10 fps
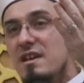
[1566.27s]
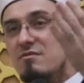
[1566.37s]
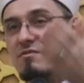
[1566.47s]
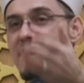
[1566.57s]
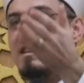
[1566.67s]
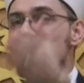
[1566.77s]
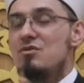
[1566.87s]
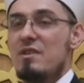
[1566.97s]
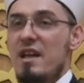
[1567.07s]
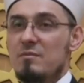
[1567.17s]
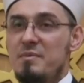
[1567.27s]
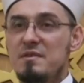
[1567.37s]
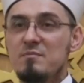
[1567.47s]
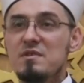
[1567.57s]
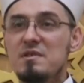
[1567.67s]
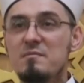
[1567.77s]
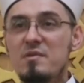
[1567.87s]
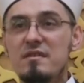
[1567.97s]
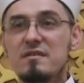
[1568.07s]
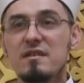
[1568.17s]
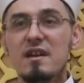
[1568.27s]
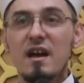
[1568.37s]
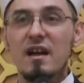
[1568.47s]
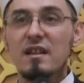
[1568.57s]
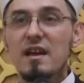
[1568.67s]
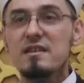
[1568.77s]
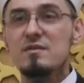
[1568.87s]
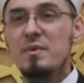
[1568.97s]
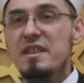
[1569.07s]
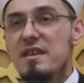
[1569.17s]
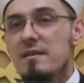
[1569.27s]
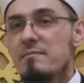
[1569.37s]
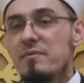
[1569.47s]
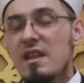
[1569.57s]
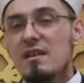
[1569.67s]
ready to help his Muslim brother. Allah is with him.